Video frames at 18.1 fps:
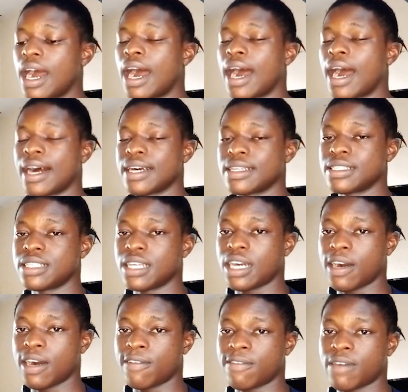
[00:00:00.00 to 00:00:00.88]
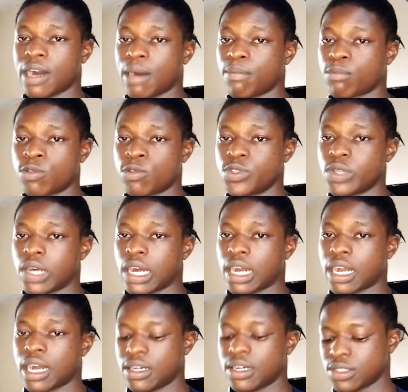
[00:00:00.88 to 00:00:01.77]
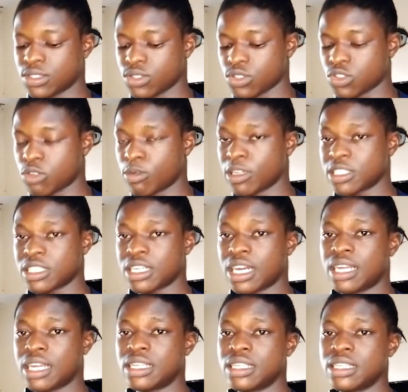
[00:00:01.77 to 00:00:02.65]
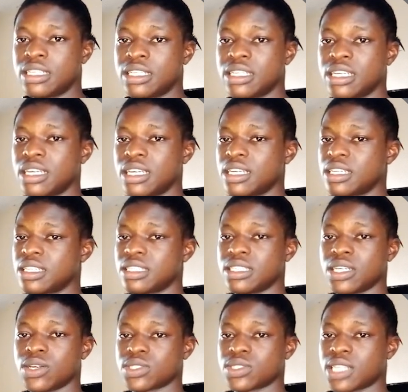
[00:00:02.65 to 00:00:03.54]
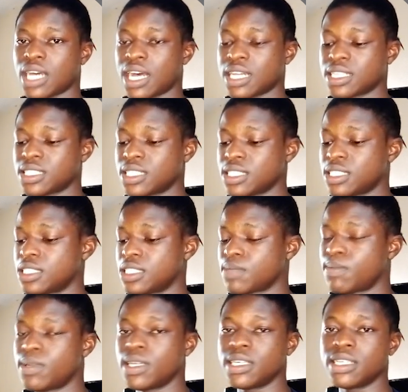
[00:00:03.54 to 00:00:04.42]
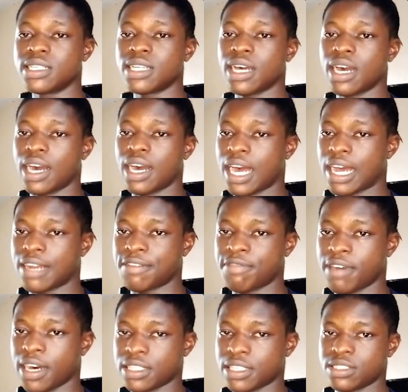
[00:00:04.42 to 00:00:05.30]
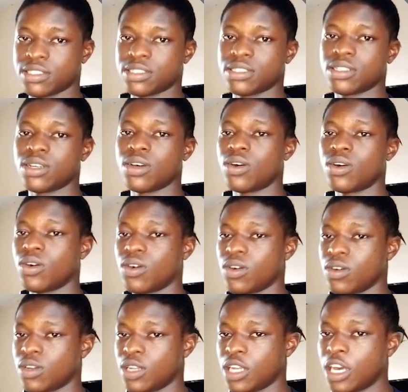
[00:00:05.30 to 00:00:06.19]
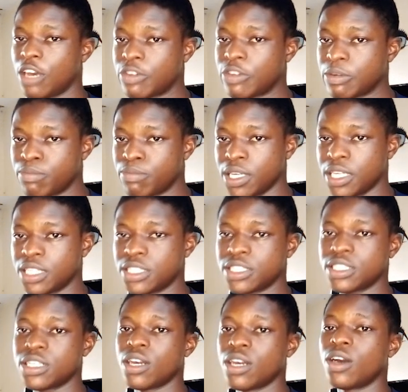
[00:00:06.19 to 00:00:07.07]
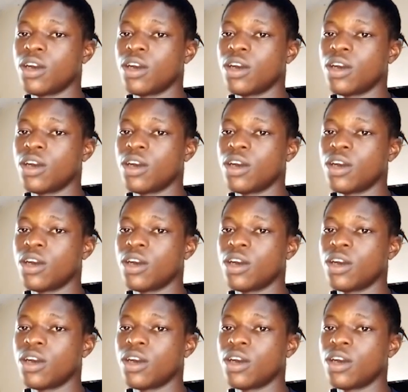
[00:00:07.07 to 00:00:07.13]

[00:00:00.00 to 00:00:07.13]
and they have approved your account, automatically they'll start displaying adverts on every page